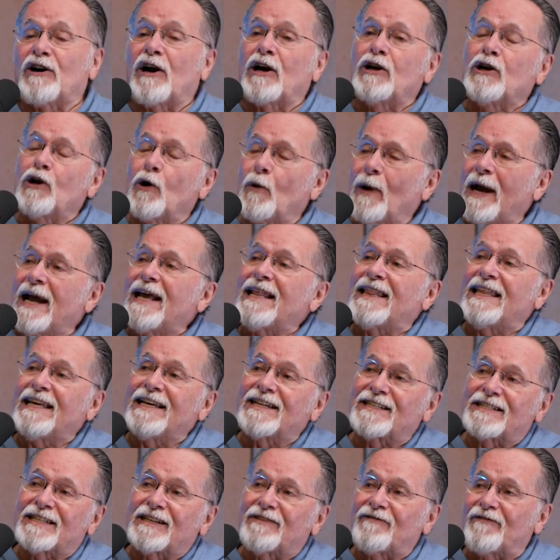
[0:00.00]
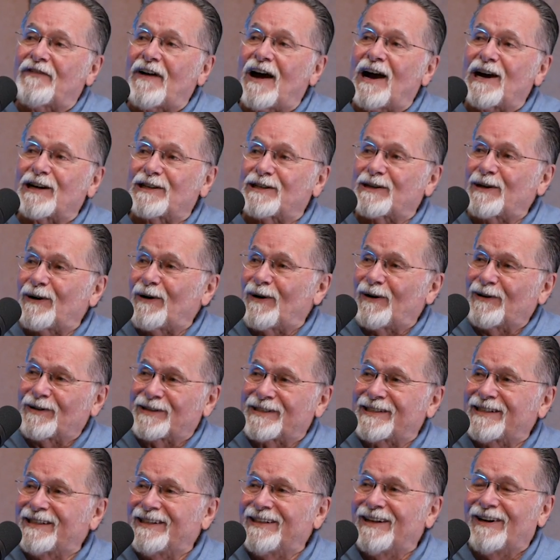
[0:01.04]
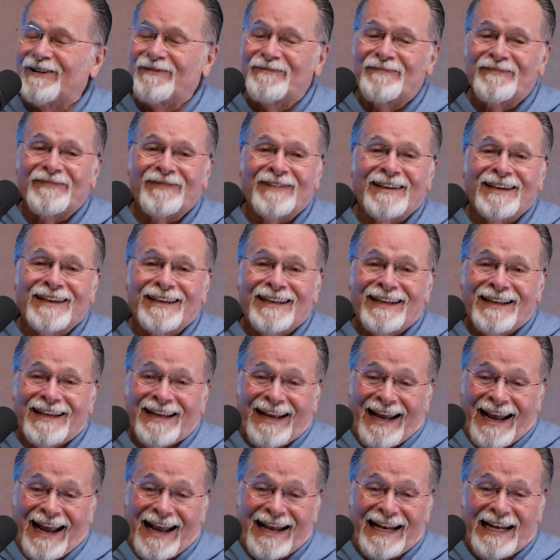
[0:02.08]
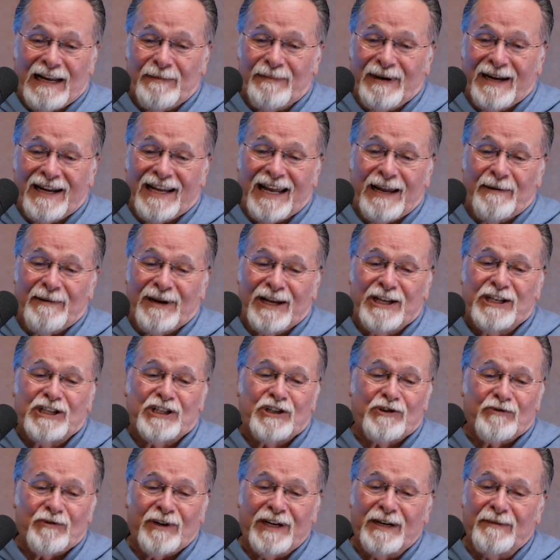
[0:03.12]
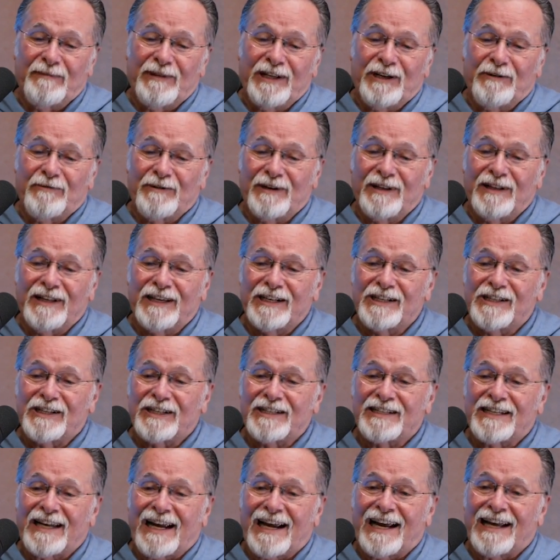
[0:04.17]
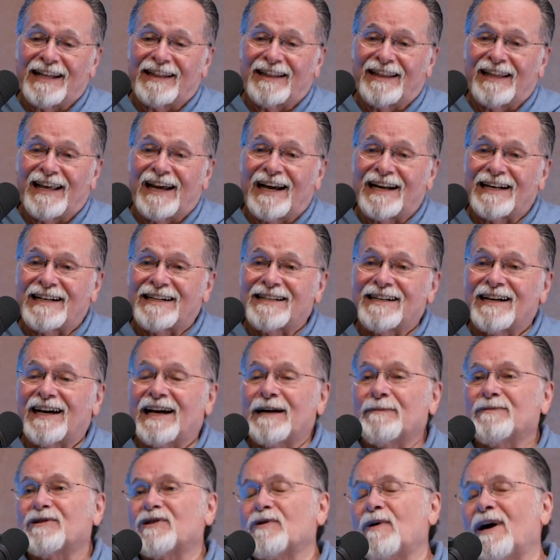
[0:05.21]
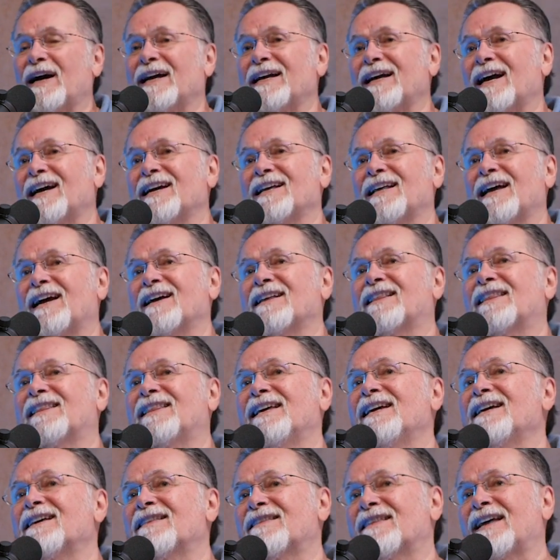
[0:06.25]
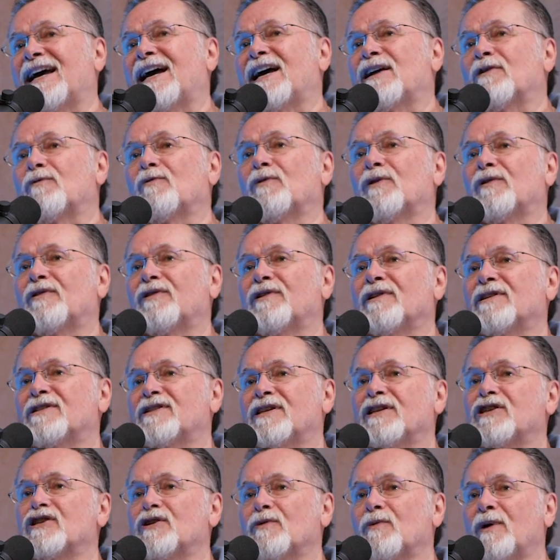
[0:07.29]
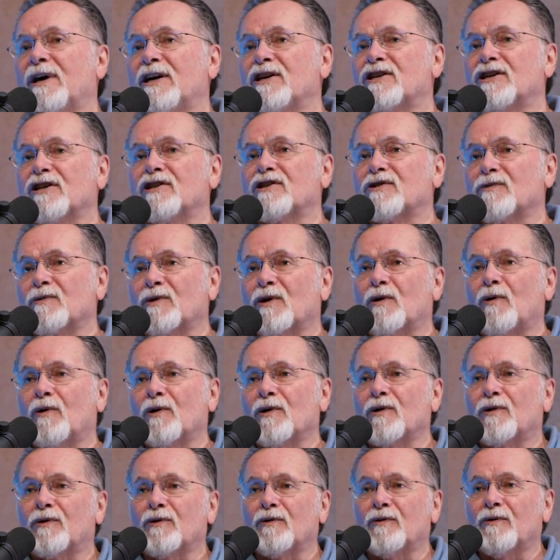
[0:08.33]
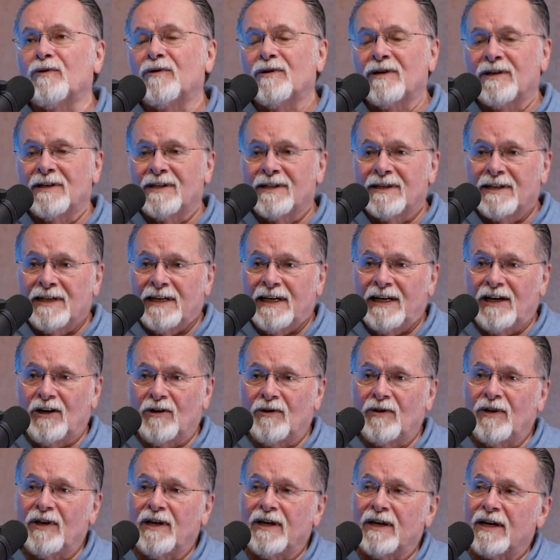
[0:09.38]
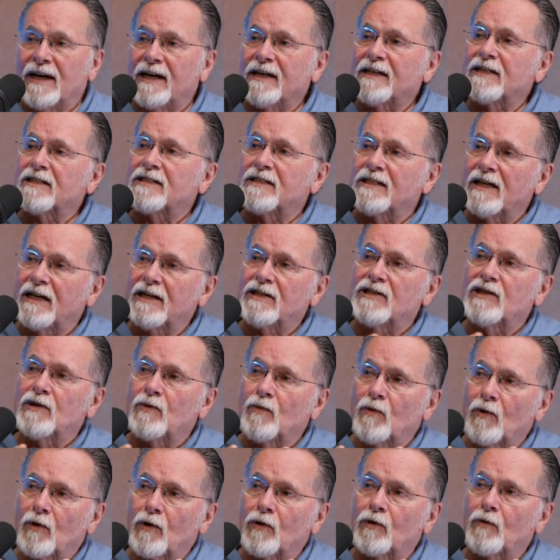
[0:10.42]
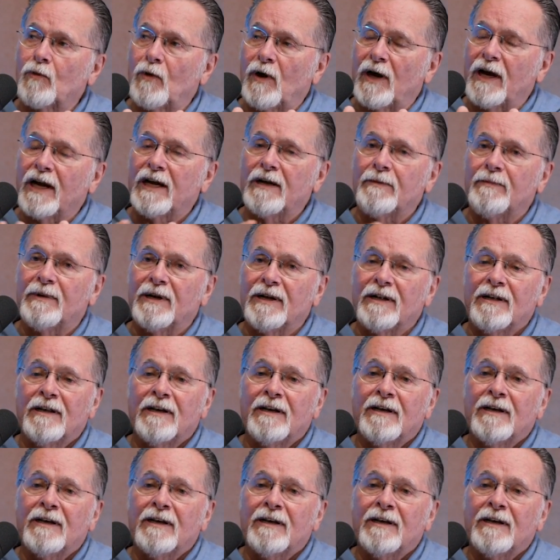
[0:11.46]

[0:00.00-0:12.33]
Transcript: there are no atheists in foxholes, you know? and he became extremely religious at that time. So I, I, I, think that with situations we're going through here in the United States and worldwide, but